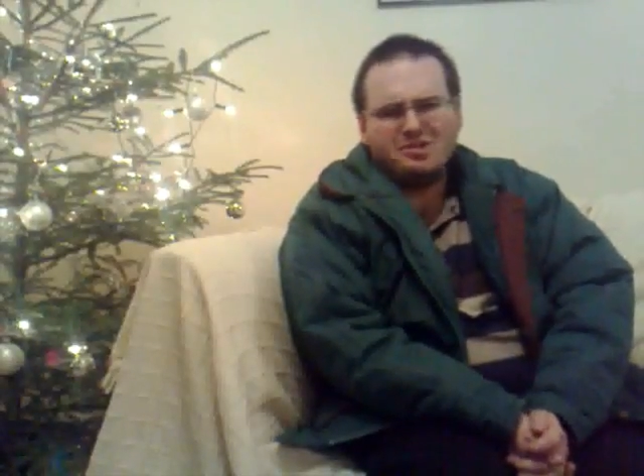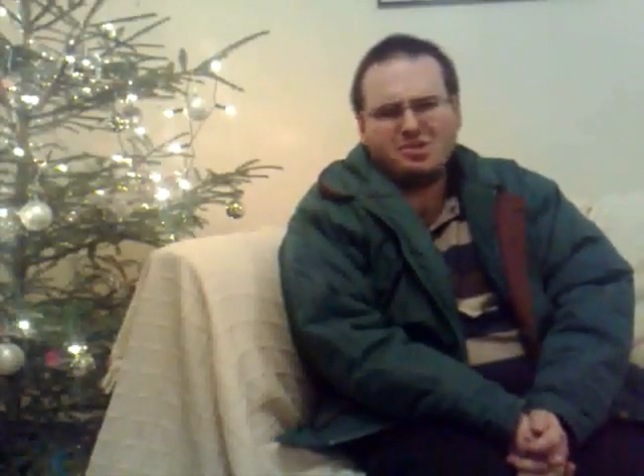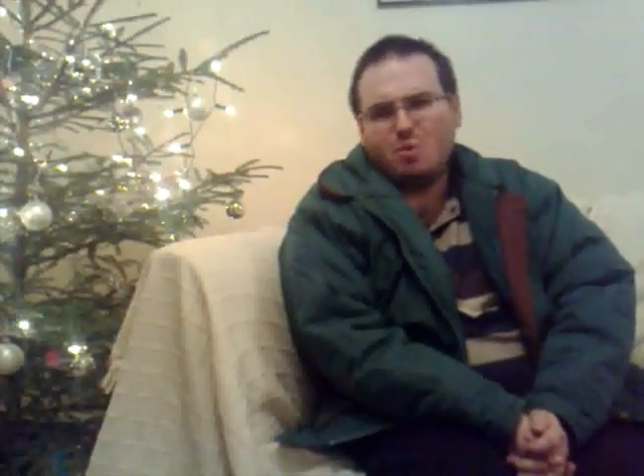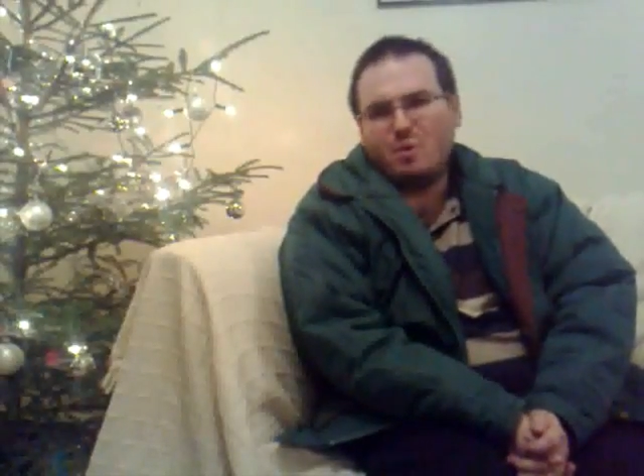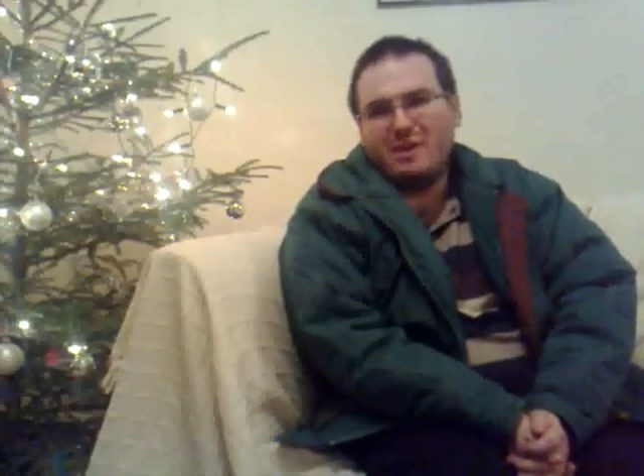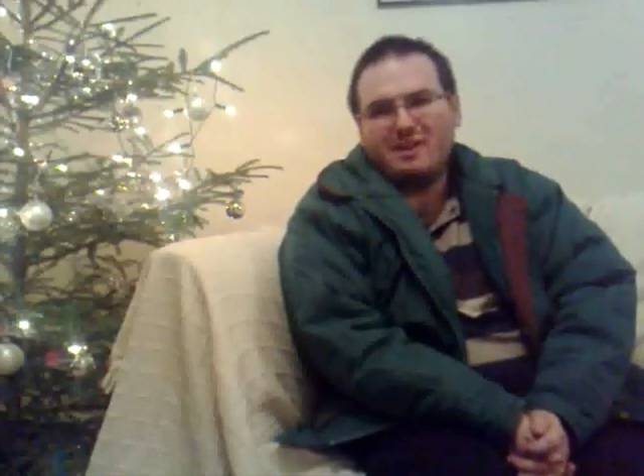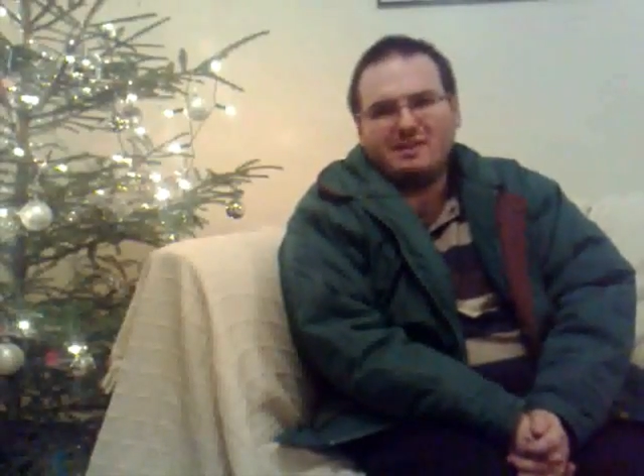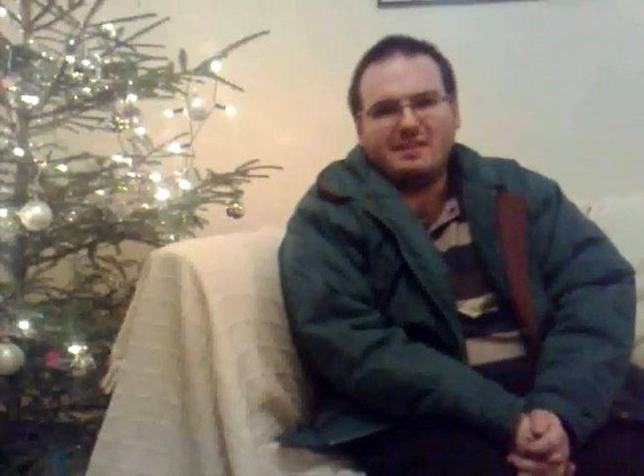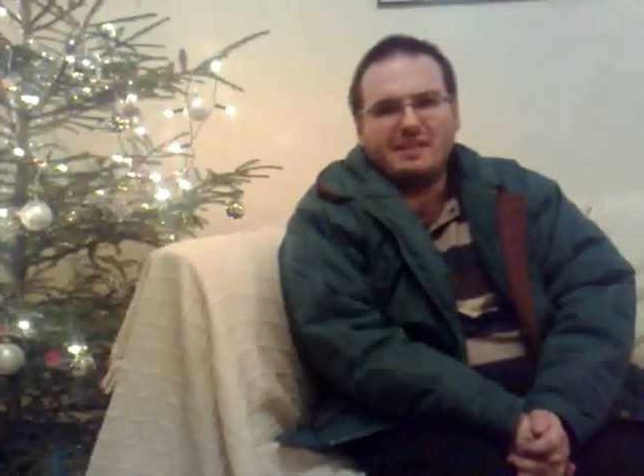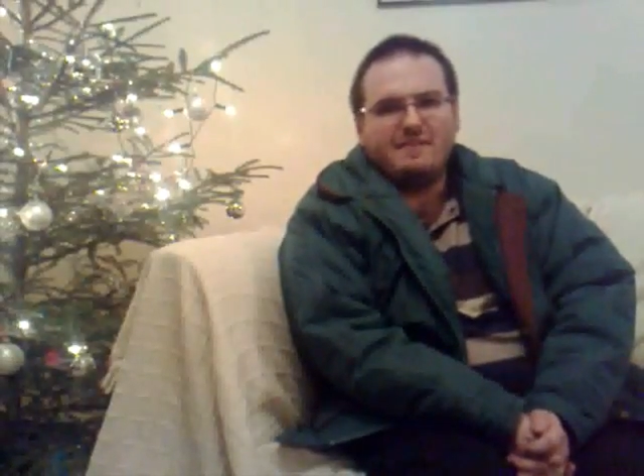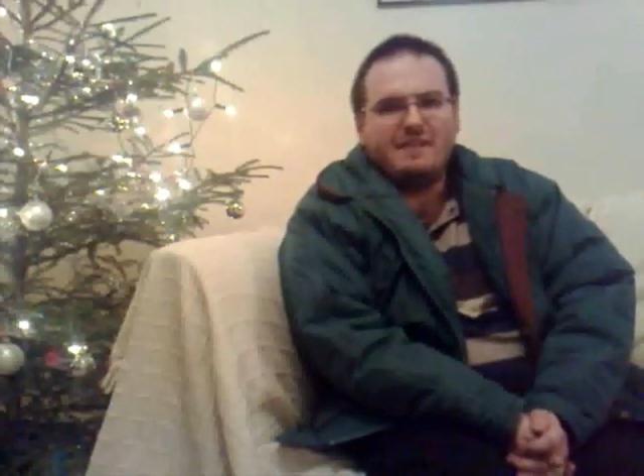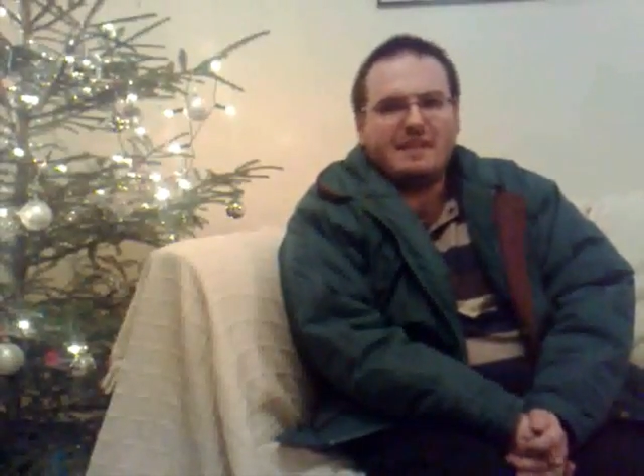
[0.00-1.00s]

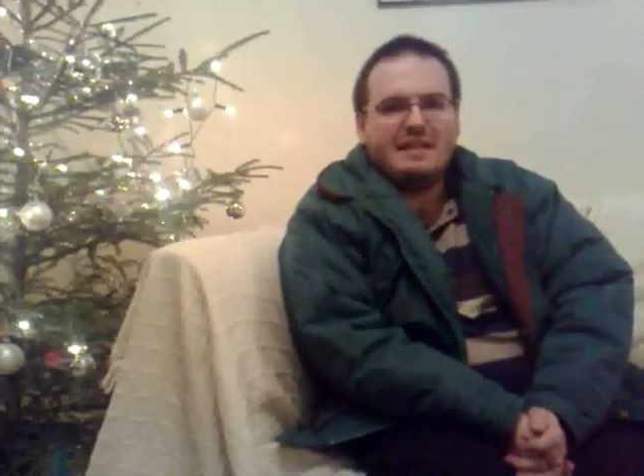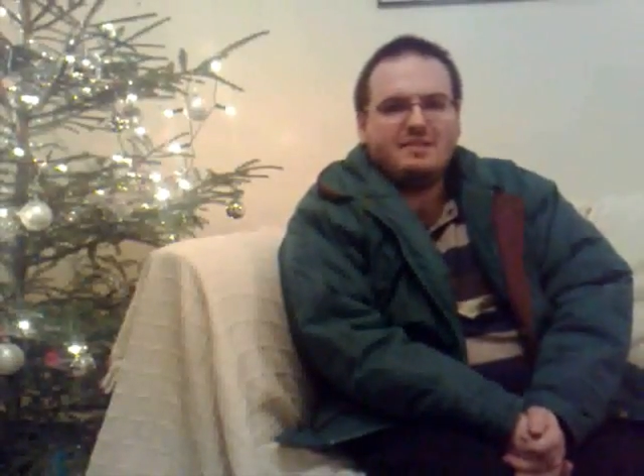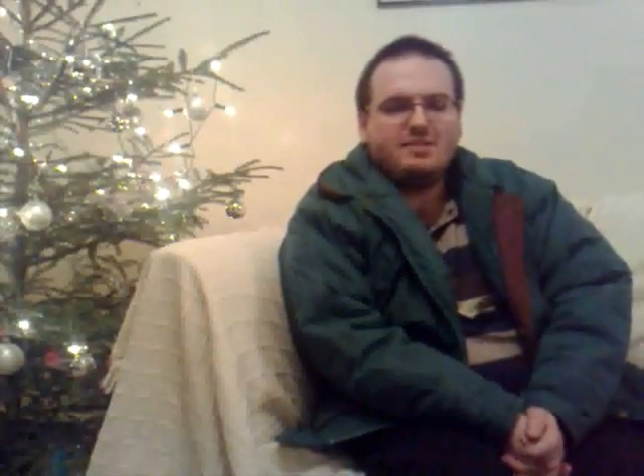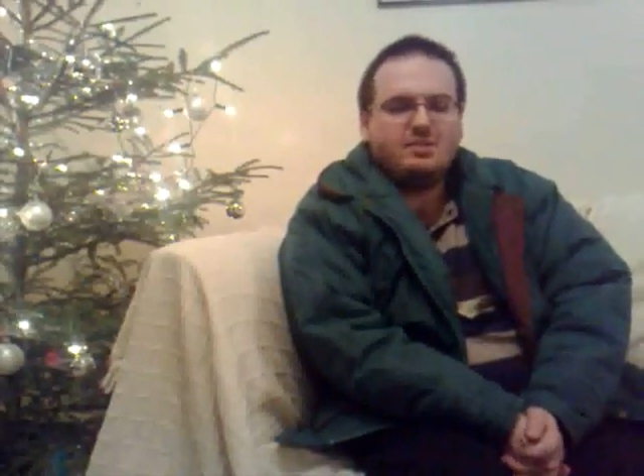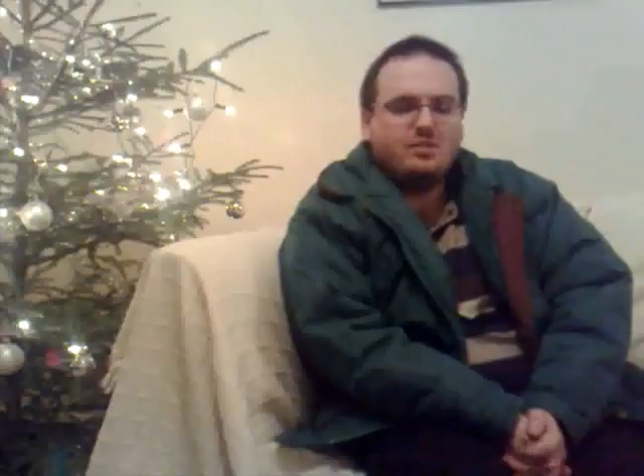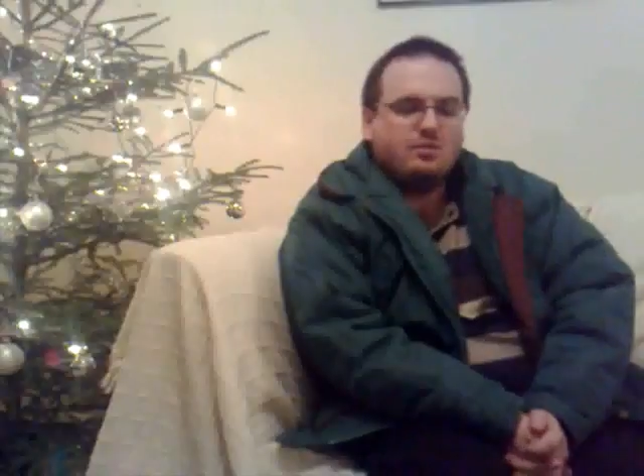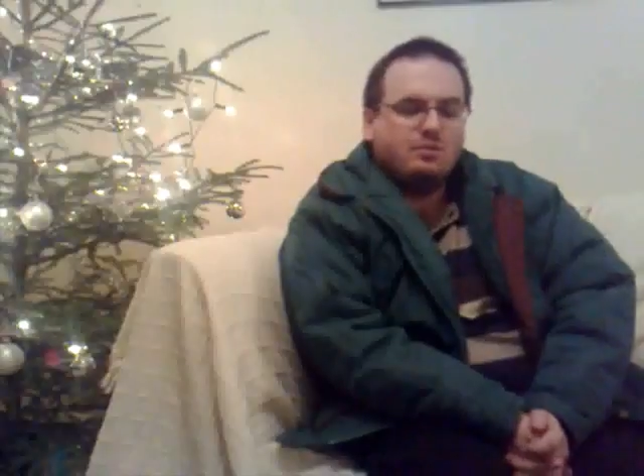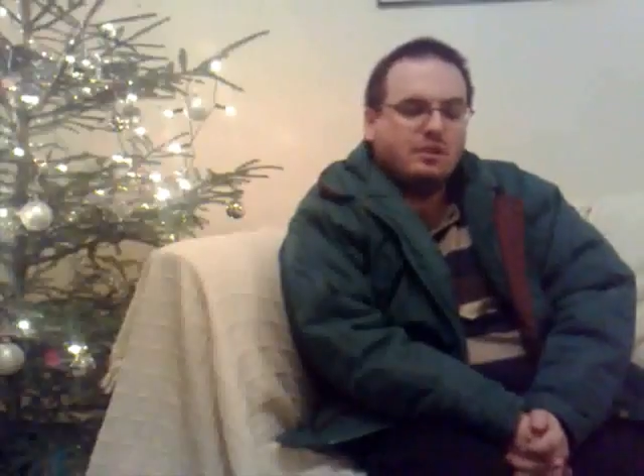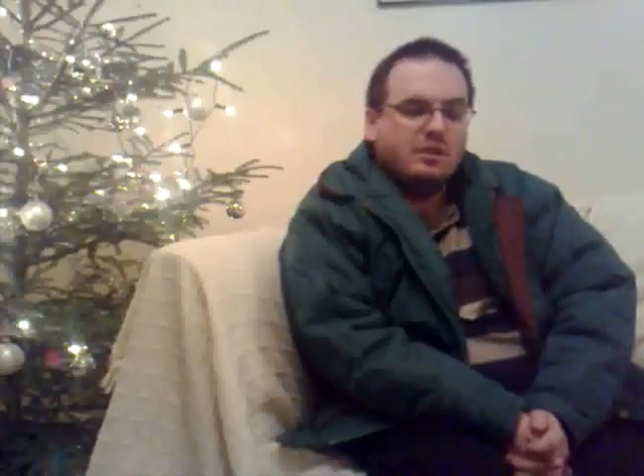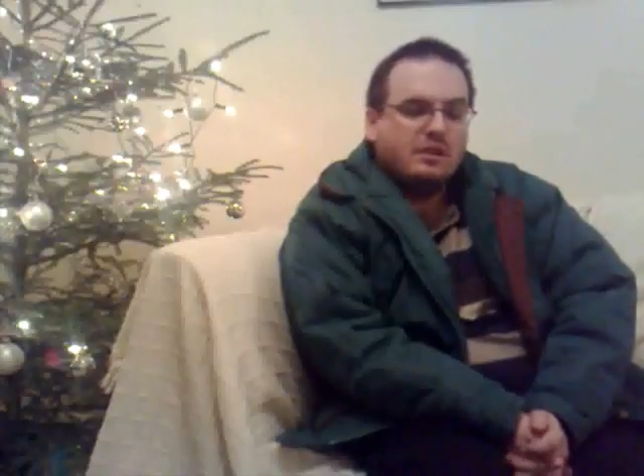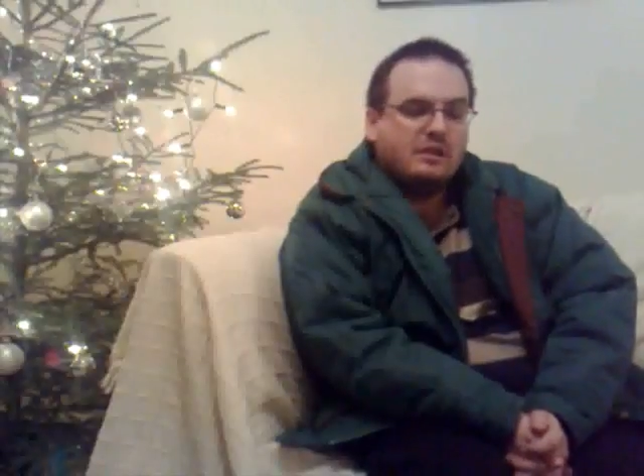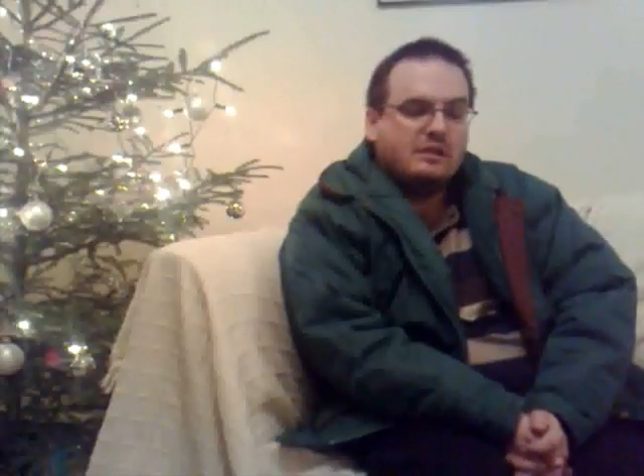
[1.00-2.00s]
Squiggle even less so?